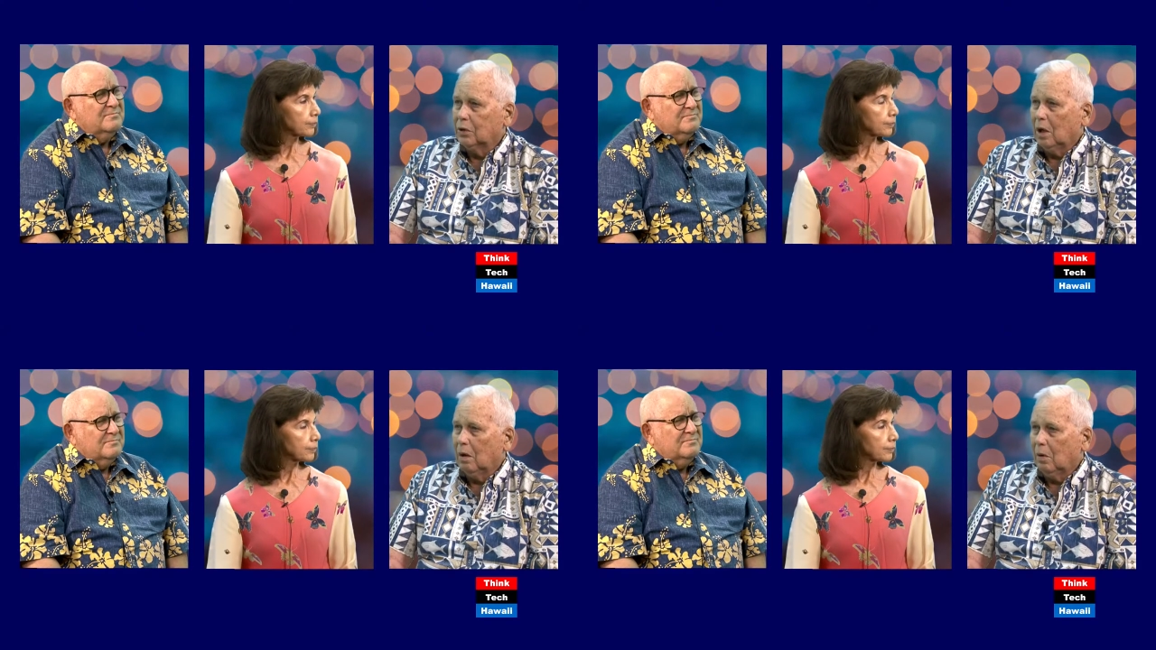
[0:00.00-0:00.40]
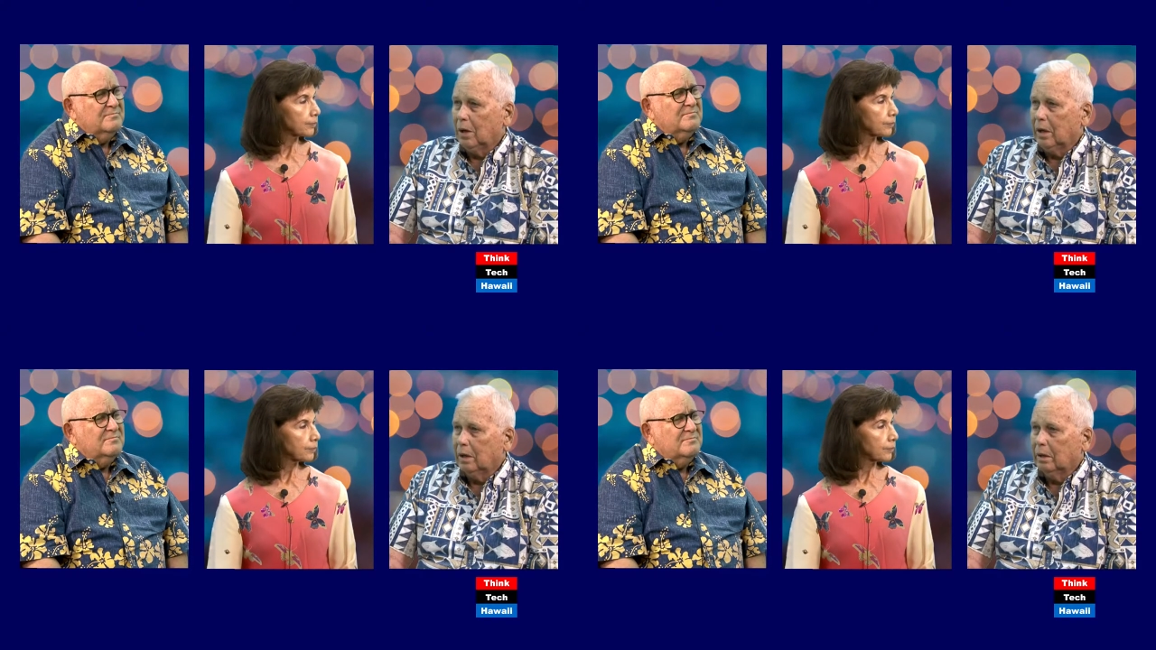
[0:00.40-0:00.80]
Speaker 1: The
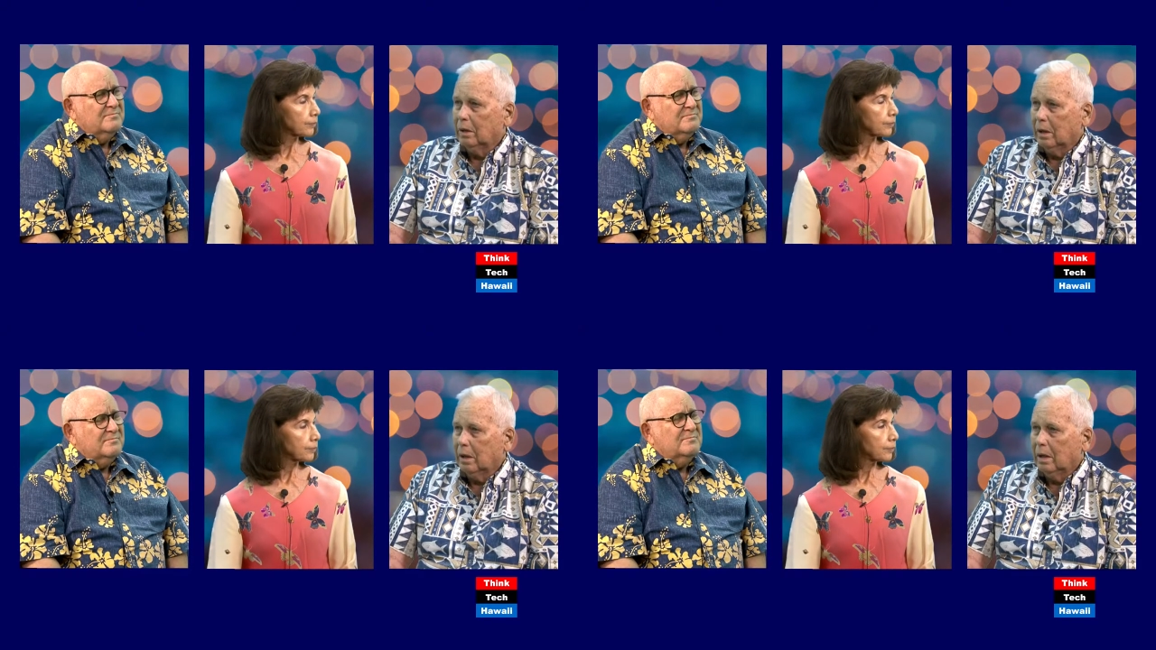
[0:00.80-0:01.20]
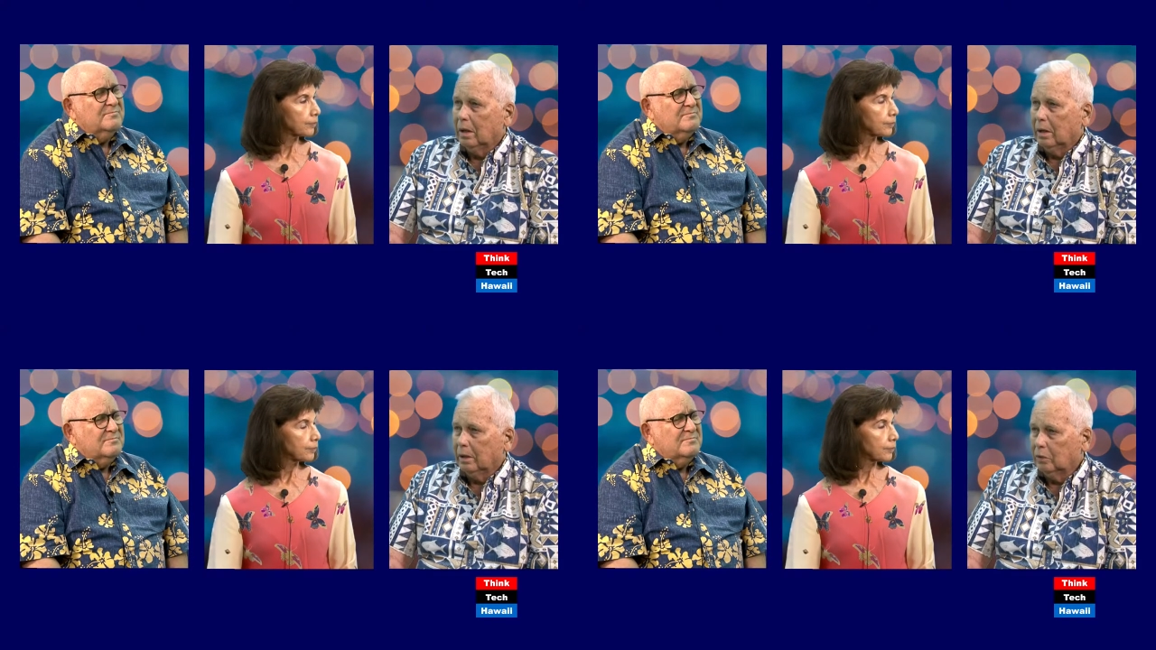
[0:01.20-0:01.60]
awana
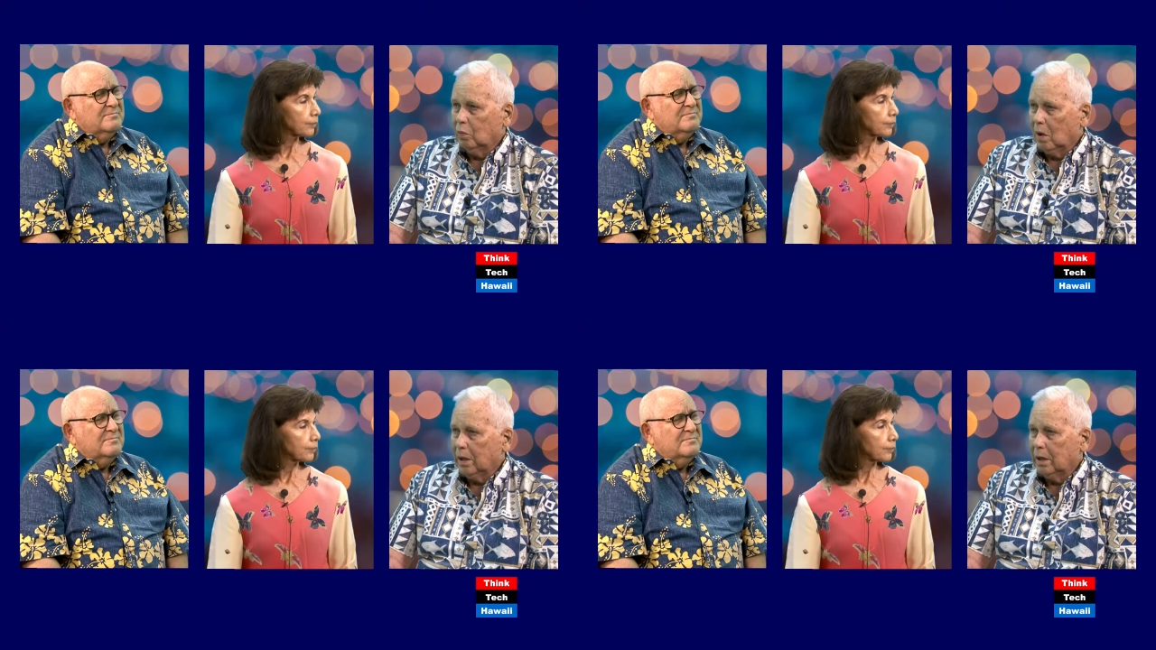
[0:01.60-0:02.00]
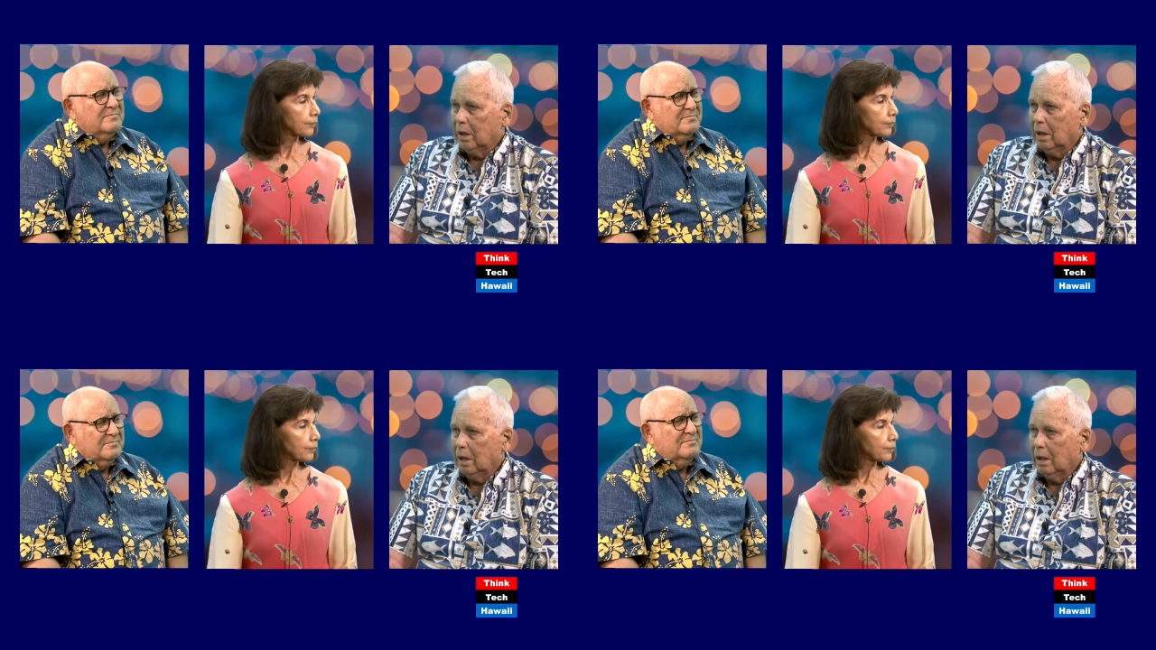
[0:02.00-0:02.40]
is one.
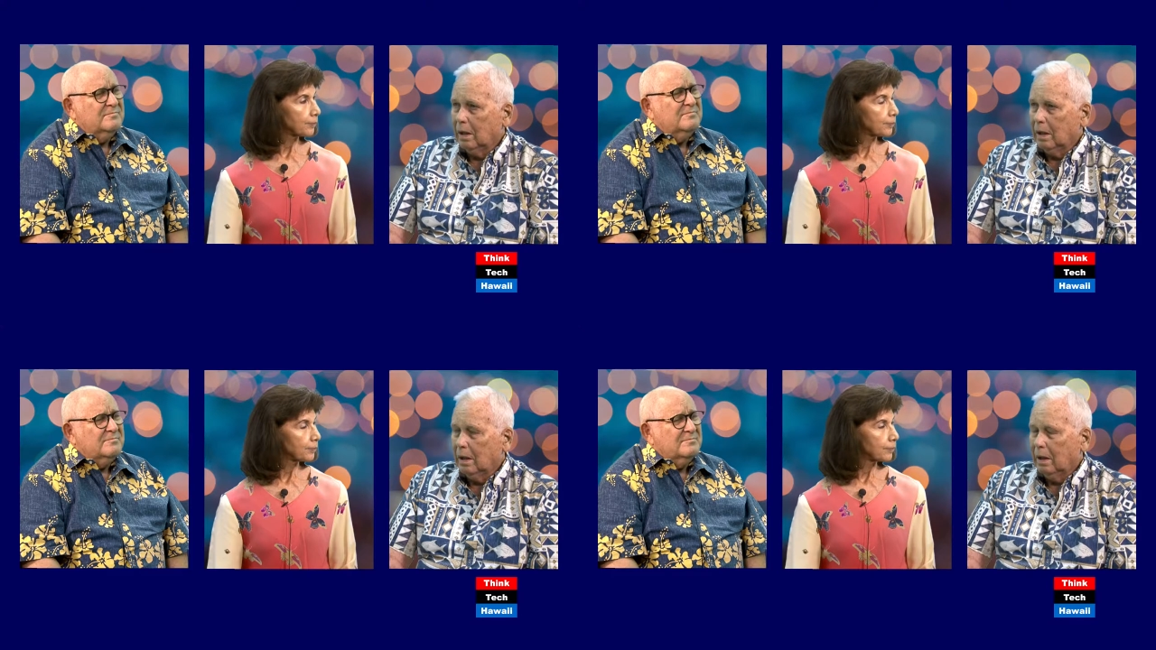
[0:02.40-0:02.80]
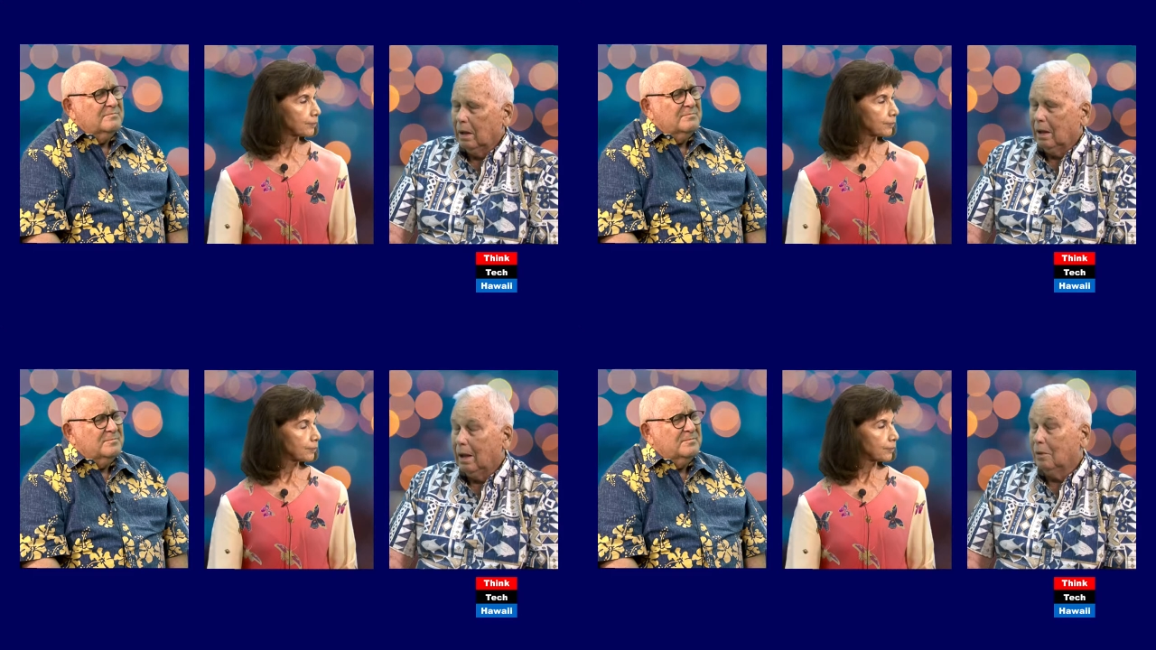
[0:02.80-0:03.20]

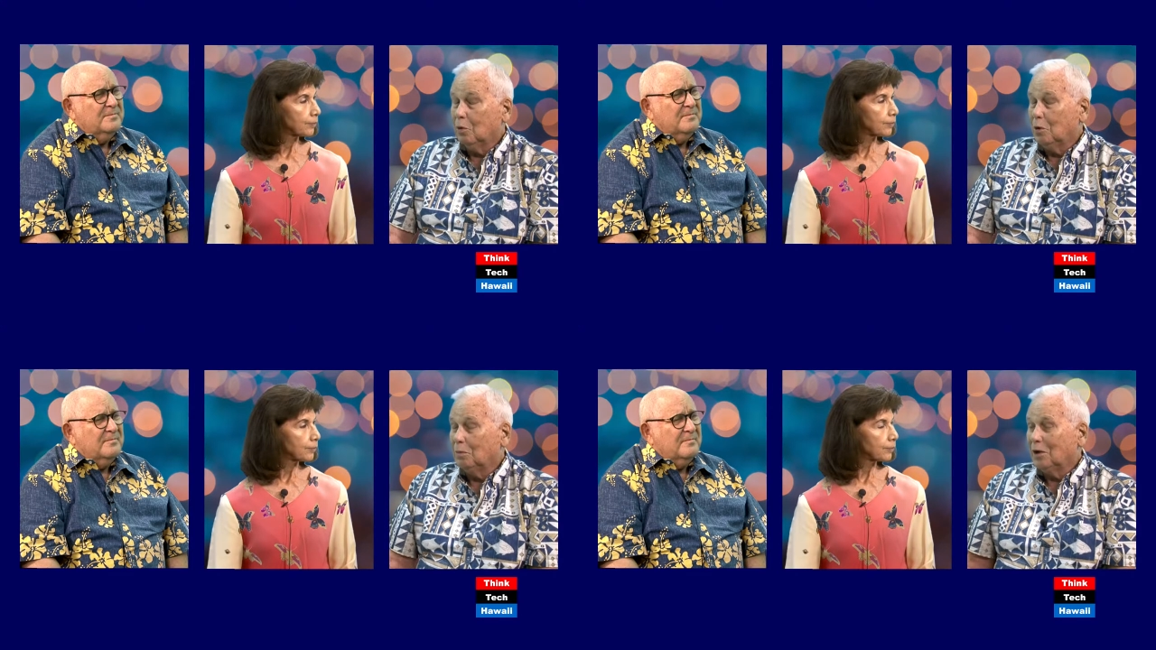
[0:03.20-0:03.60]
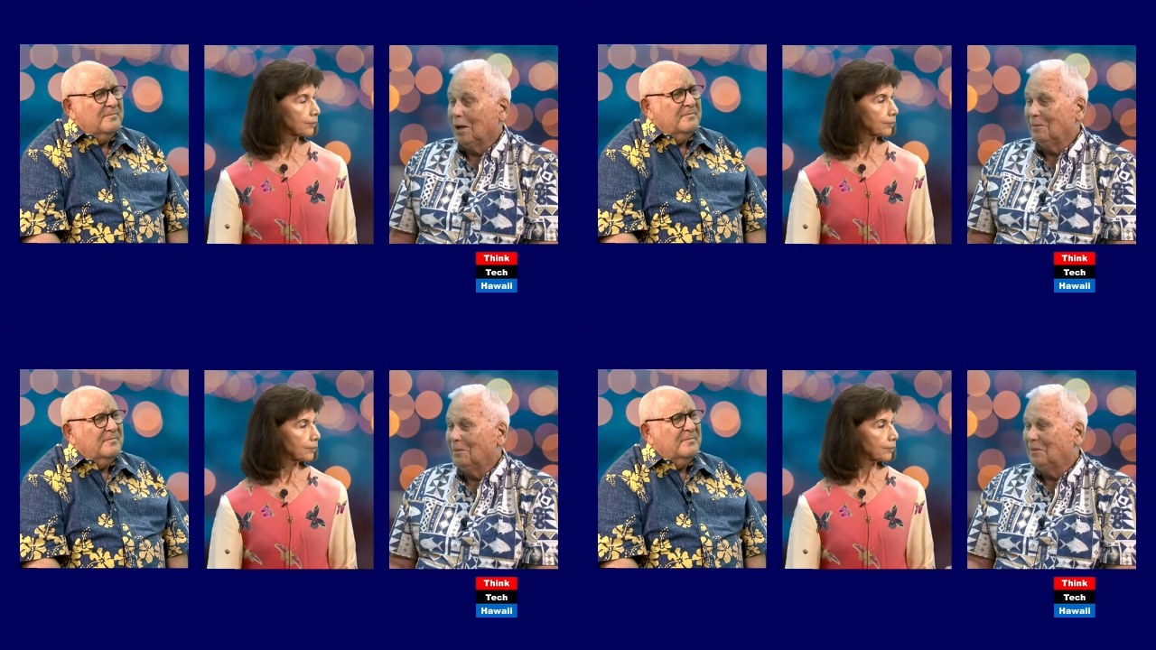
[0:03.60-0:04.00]
Oops, I'm...